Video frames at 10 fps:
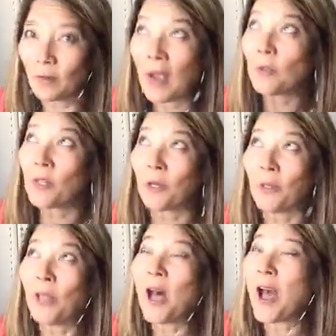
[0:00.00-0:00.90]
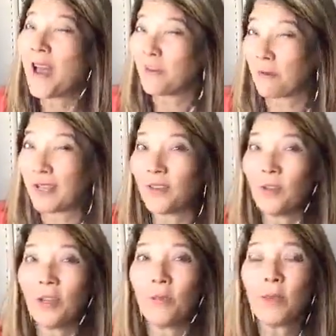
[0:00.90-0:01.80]
Actually, there are a lot of ways, and
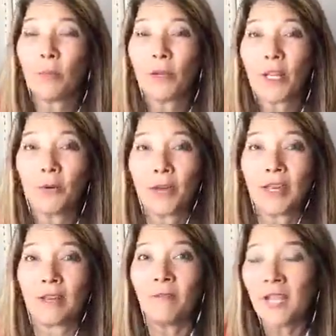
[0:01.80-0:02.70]
you can be pretty creative.